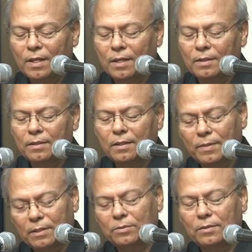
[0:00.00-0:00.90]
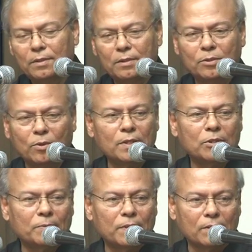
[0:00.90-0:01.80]
Uh, even don't
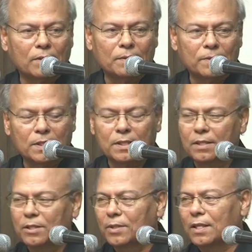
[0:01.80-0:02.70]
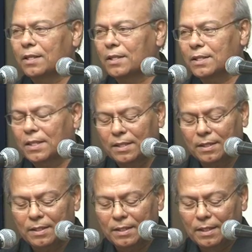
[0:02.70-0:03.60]
need to be a nuclear physicist, you can
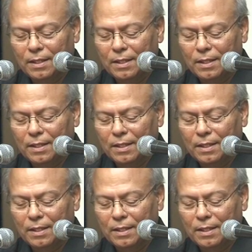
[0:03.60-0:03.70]
understand it.